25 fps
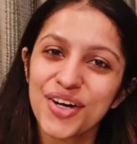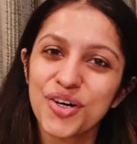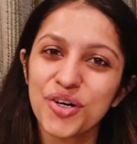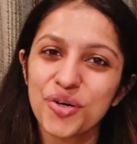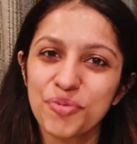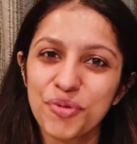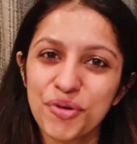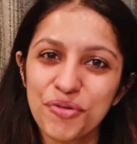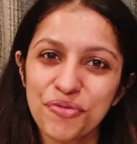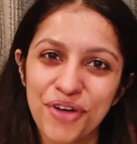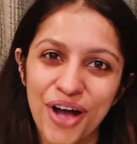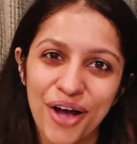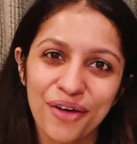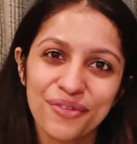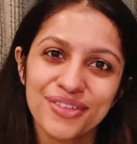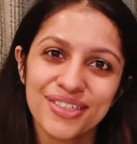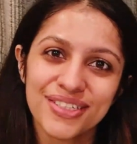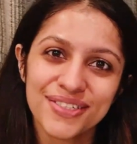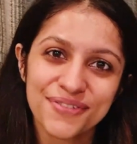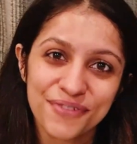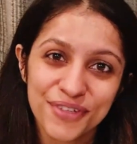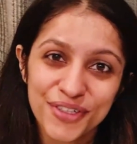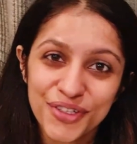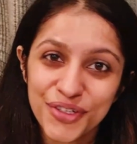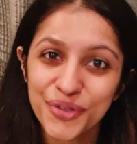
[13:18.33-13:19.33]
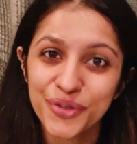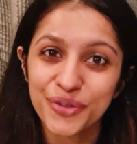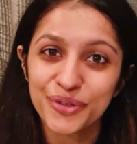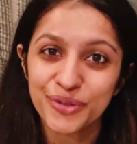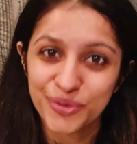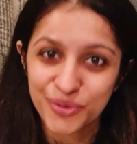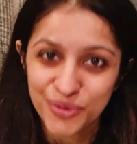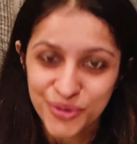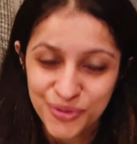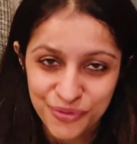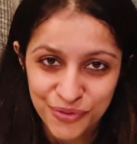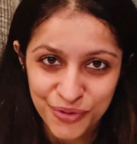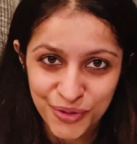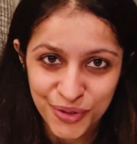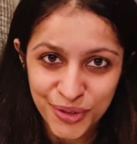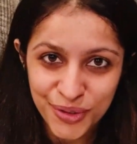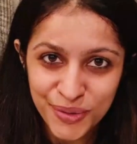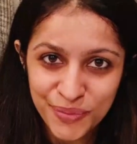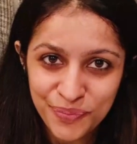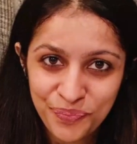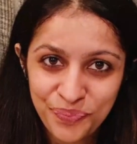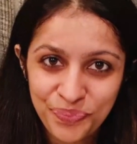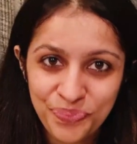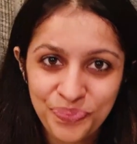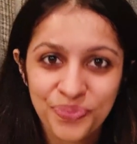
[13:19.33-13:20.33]
I hope you found this video useful.
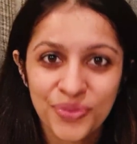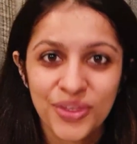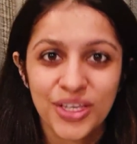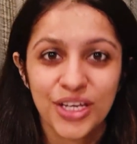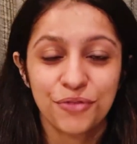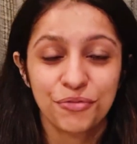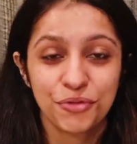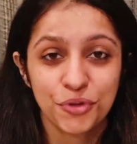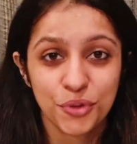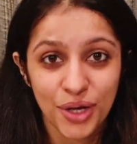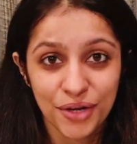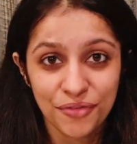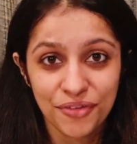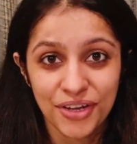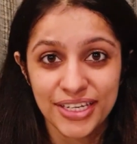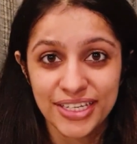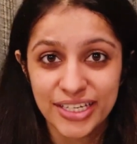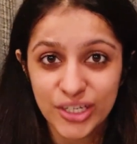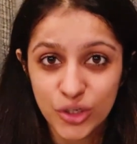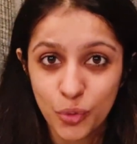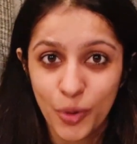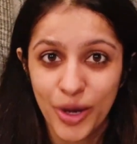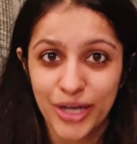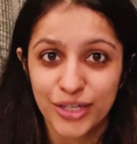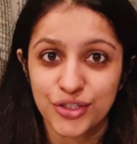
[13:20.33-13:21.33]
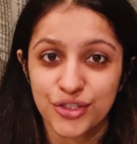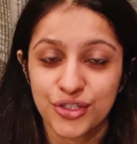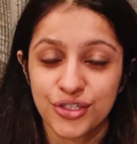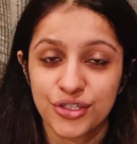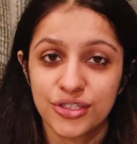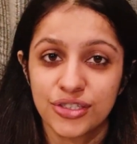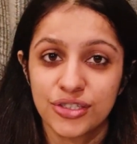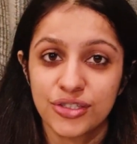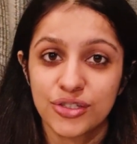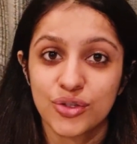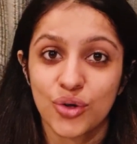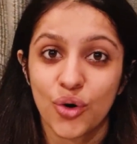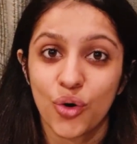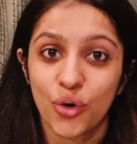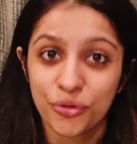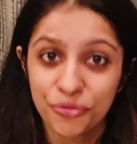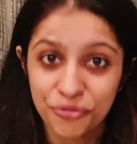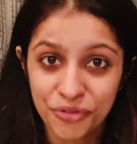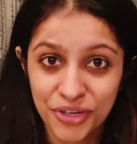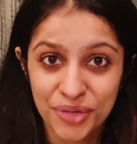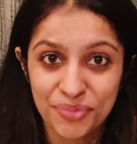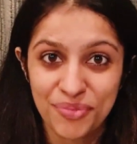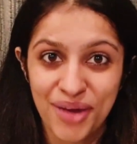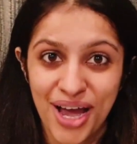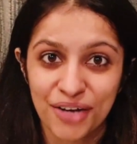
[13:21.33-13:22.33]
If you have any questions or
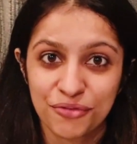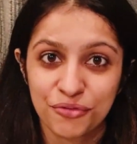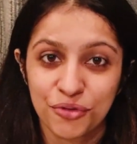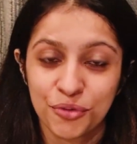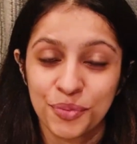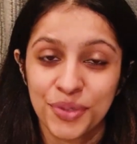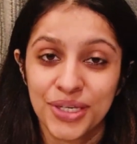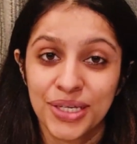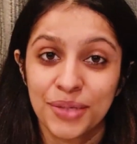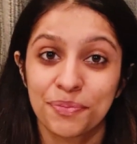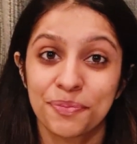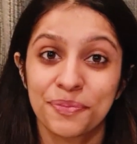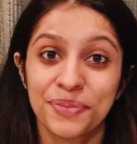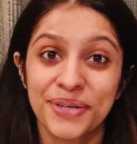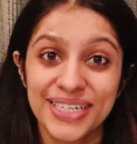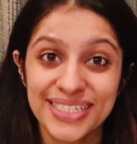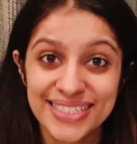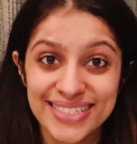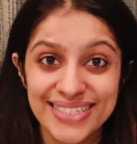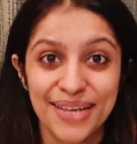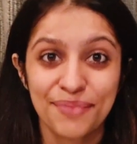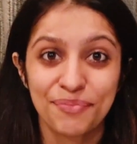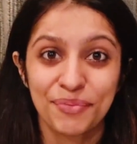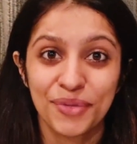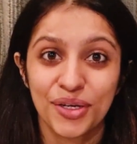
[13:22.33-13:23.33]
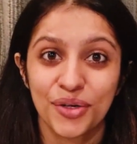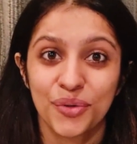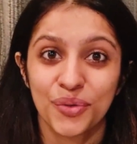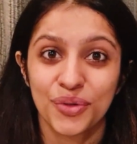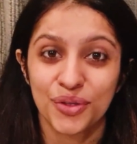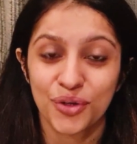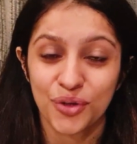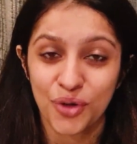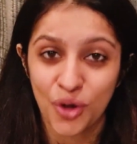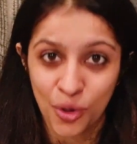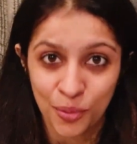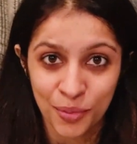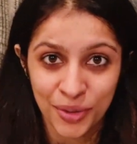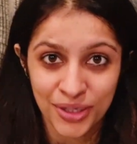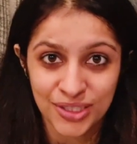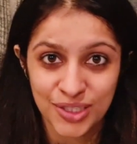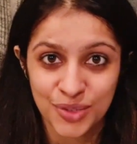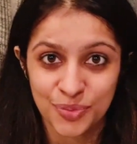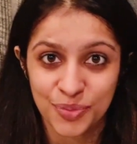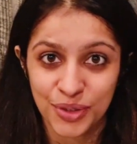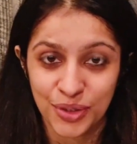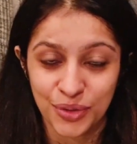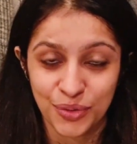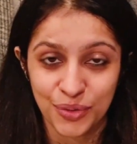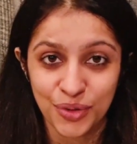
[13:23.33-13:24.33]
feedback for me, please let me know in the
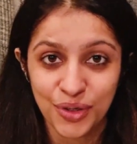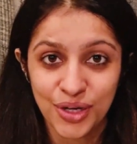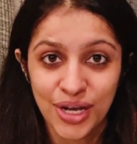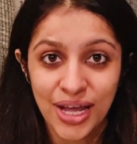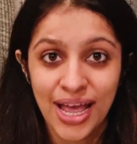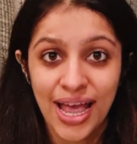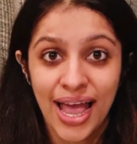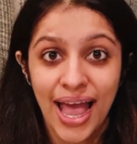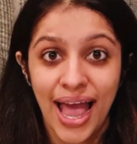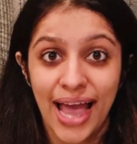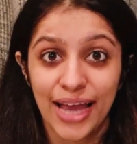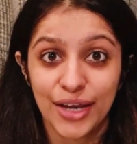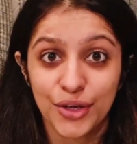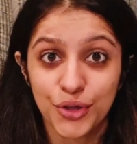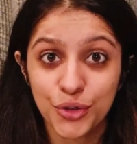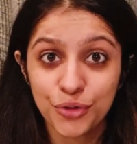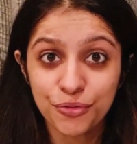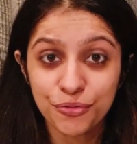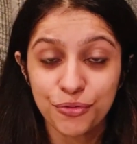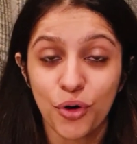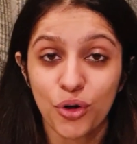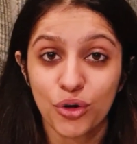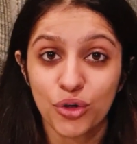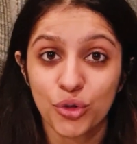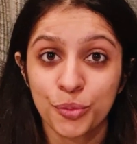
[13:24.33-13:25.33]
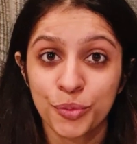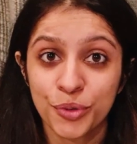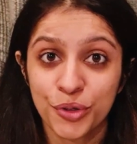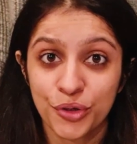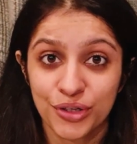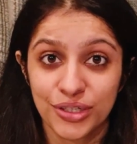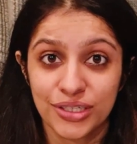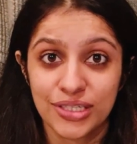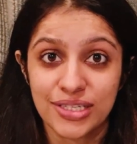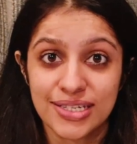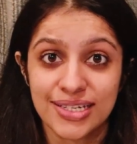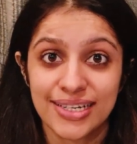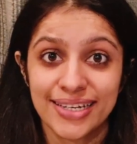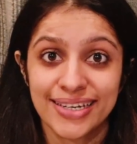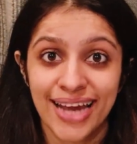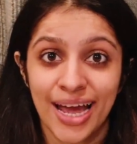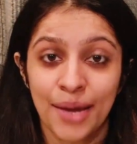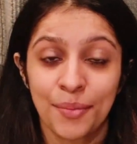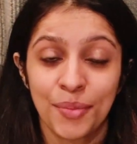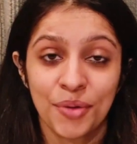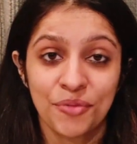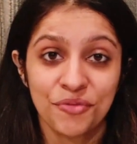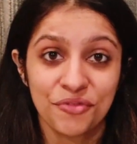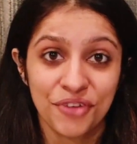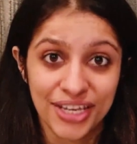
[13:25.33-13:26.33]
comments below. And do follow me on
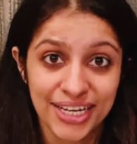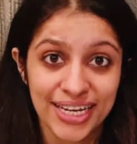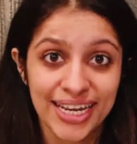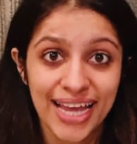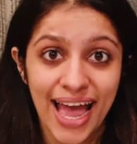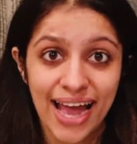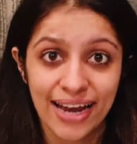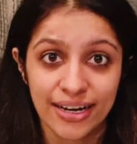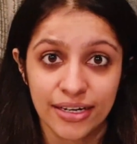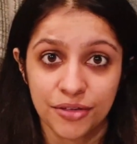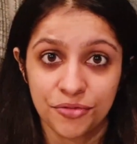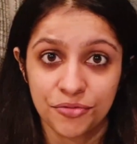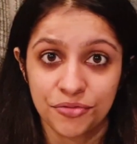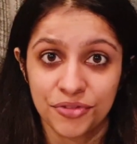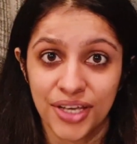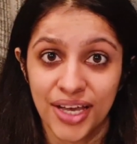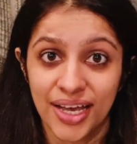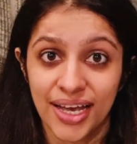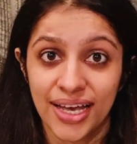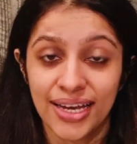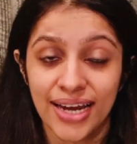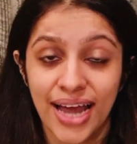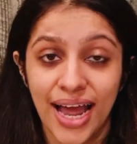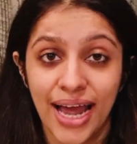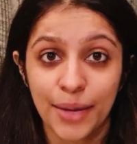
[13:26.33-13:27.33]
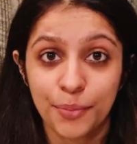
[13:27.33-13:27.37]
Instagram. I'm very active there.